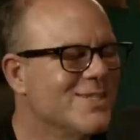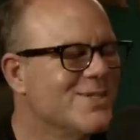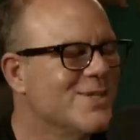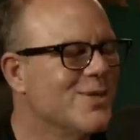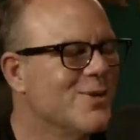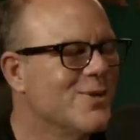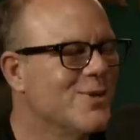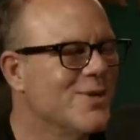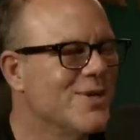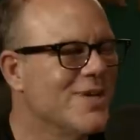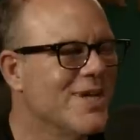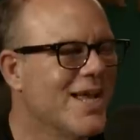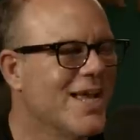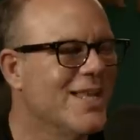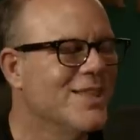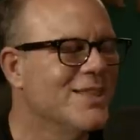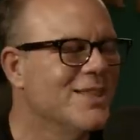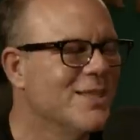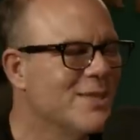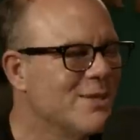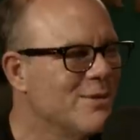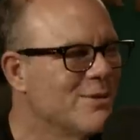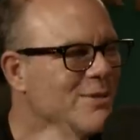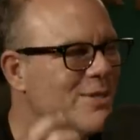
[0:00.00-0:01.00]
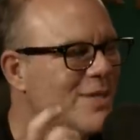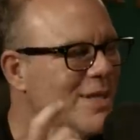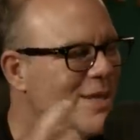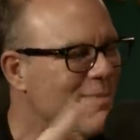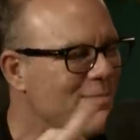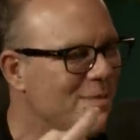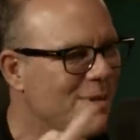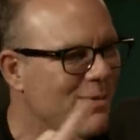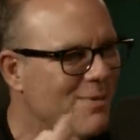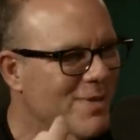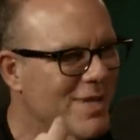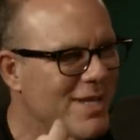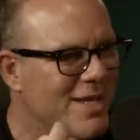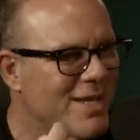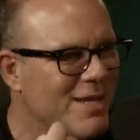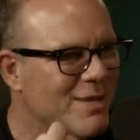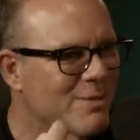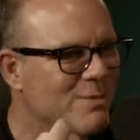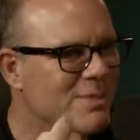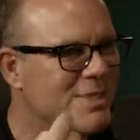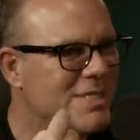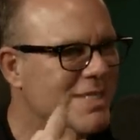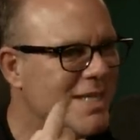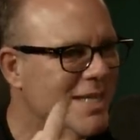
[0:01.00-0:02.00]
so good. I literally on my way
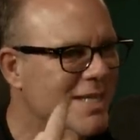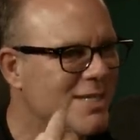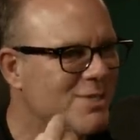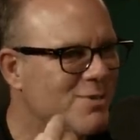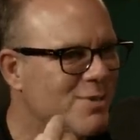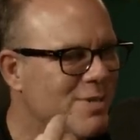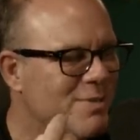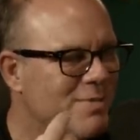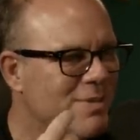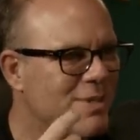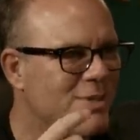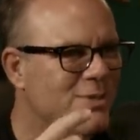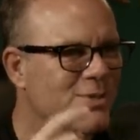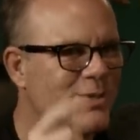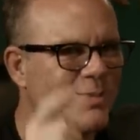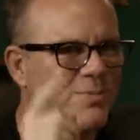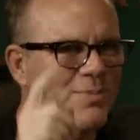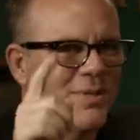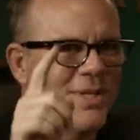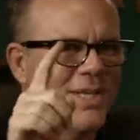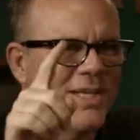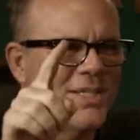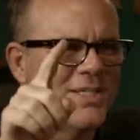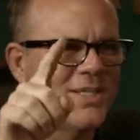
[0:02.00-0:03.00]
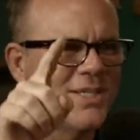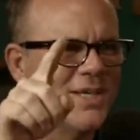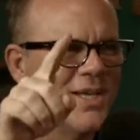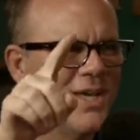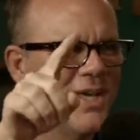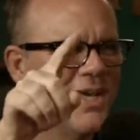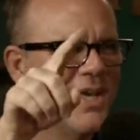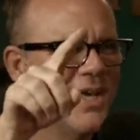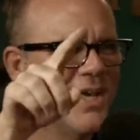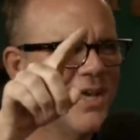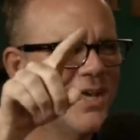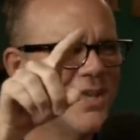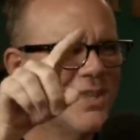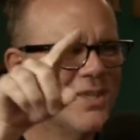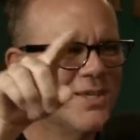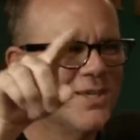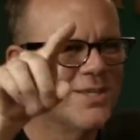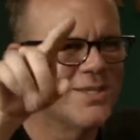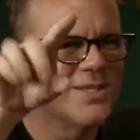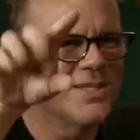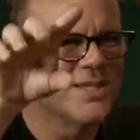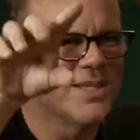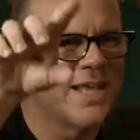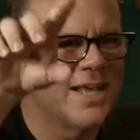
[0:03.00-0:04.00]
here was daydreaming. There's a place
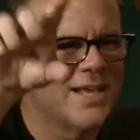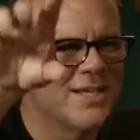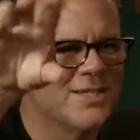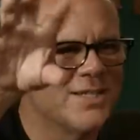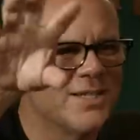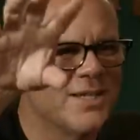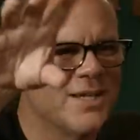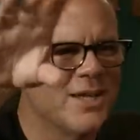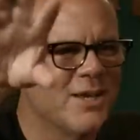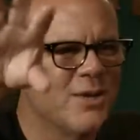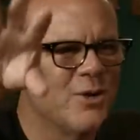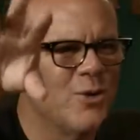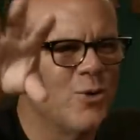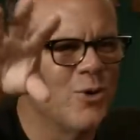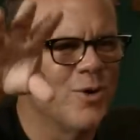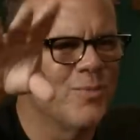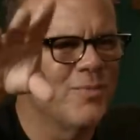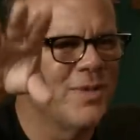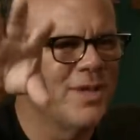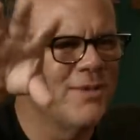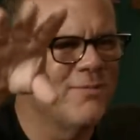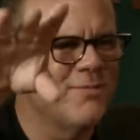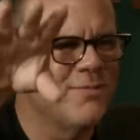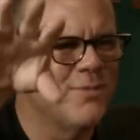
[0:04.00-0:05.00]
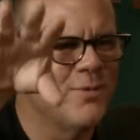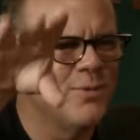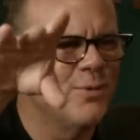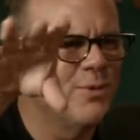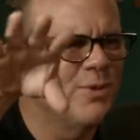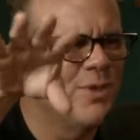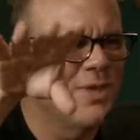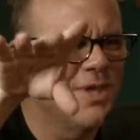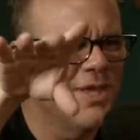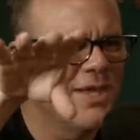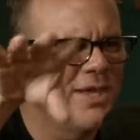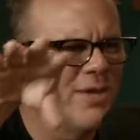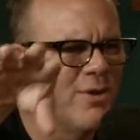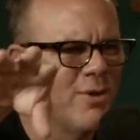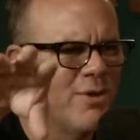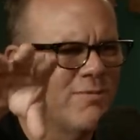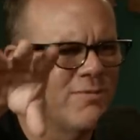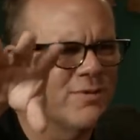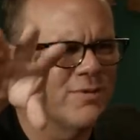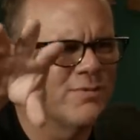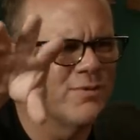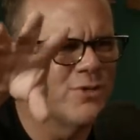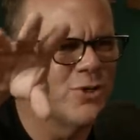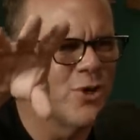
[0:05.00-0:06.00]
this that has like a gourmet food thing off
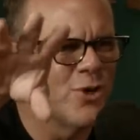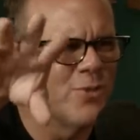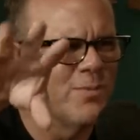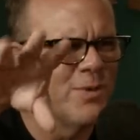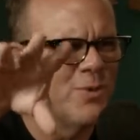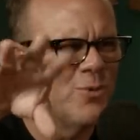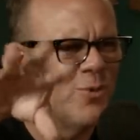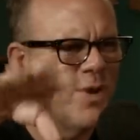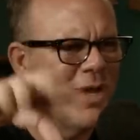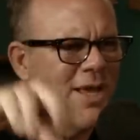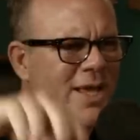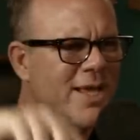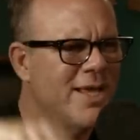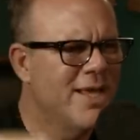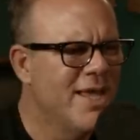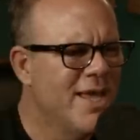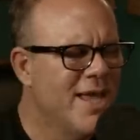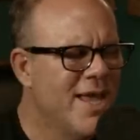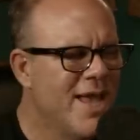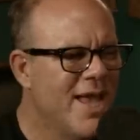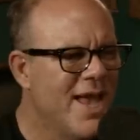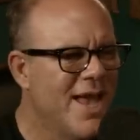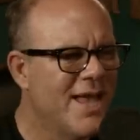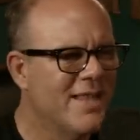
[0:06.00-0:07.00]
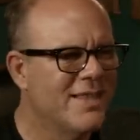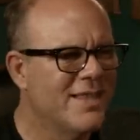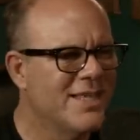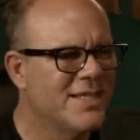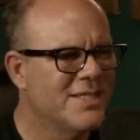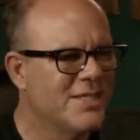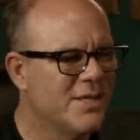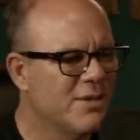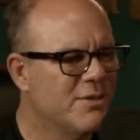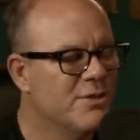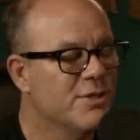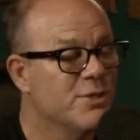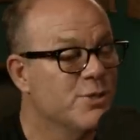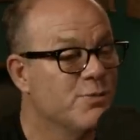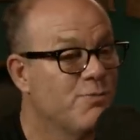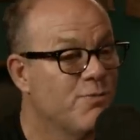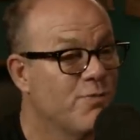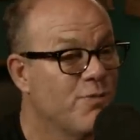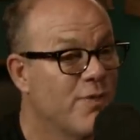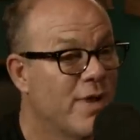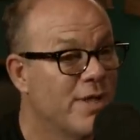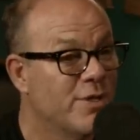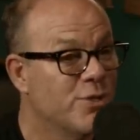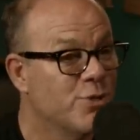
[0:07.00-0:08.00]
yeah, of Sherman yeah, Way and they sell this
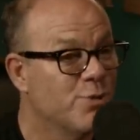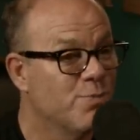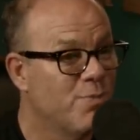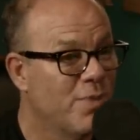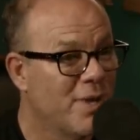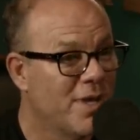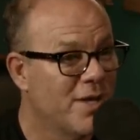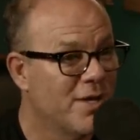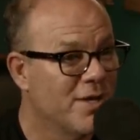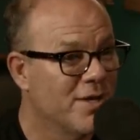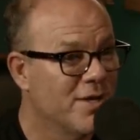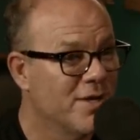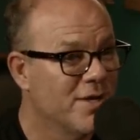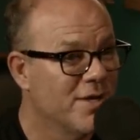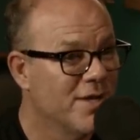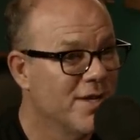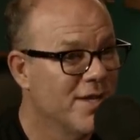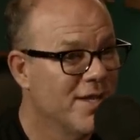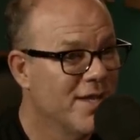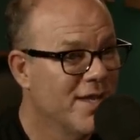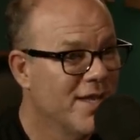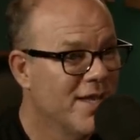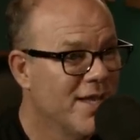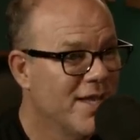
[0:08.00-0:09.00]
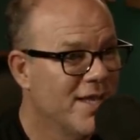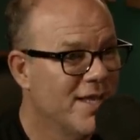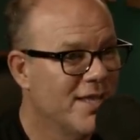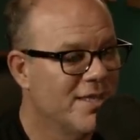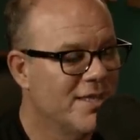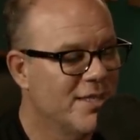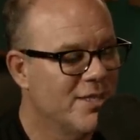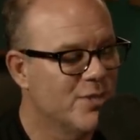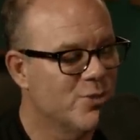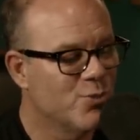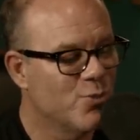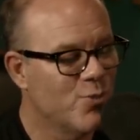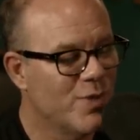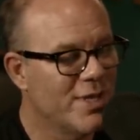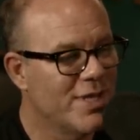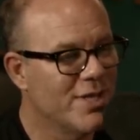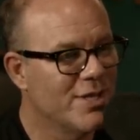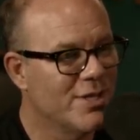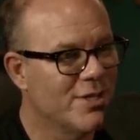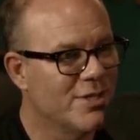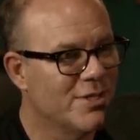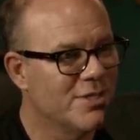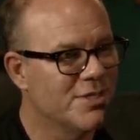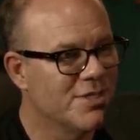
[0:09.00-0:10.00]
French butter in these
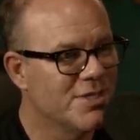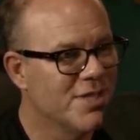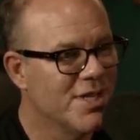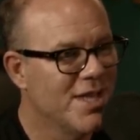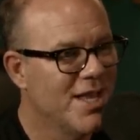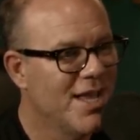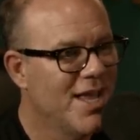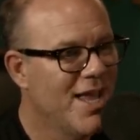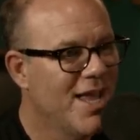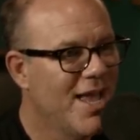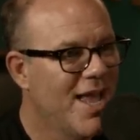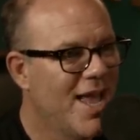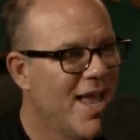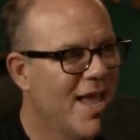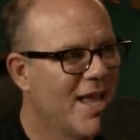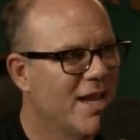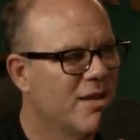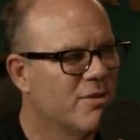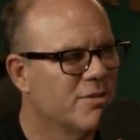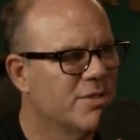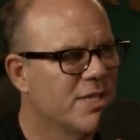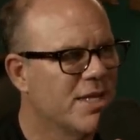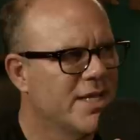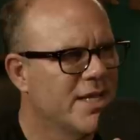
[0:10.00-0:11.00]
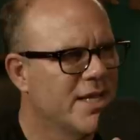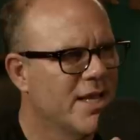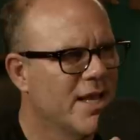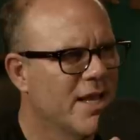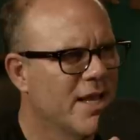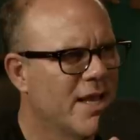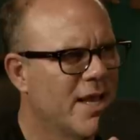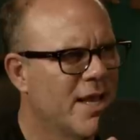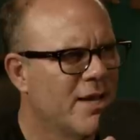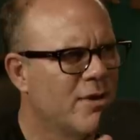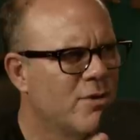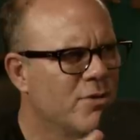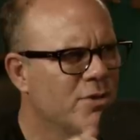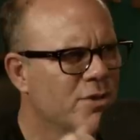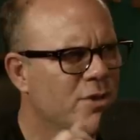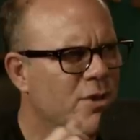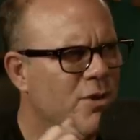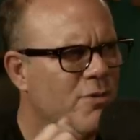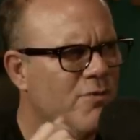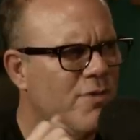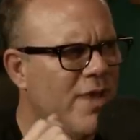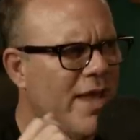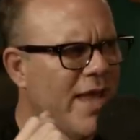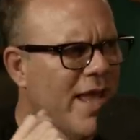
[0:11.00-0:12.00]
wheels. Mm. And I was like, I don't
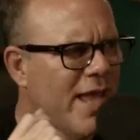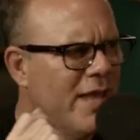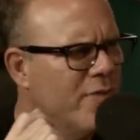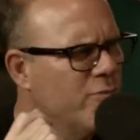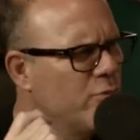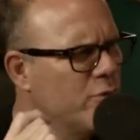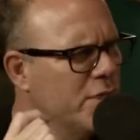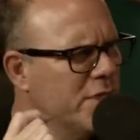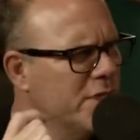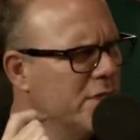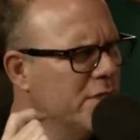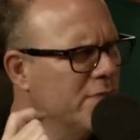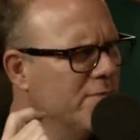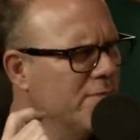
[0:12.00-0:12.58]
know if I have one in the